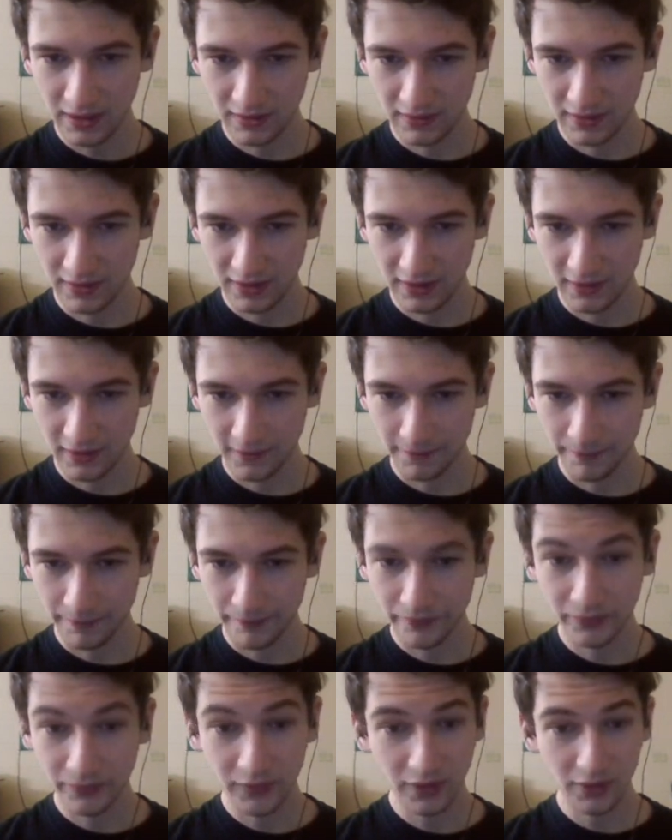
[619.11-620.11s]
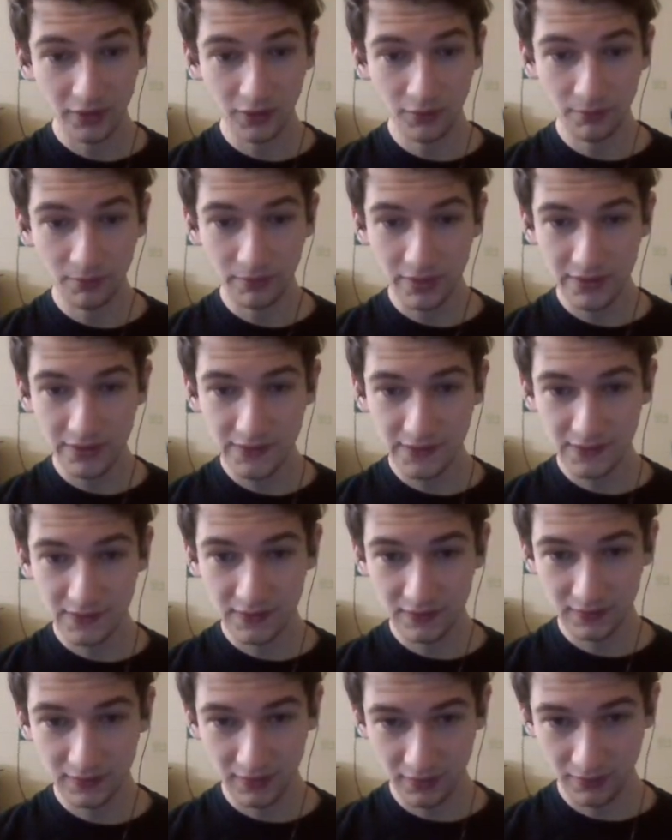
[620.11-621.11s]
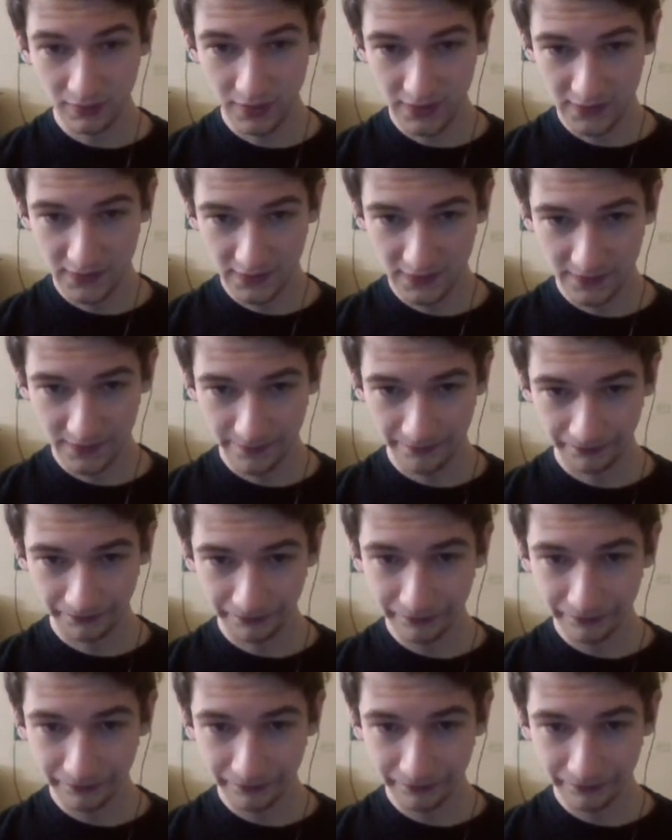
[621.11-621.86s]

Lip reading: And then you must notice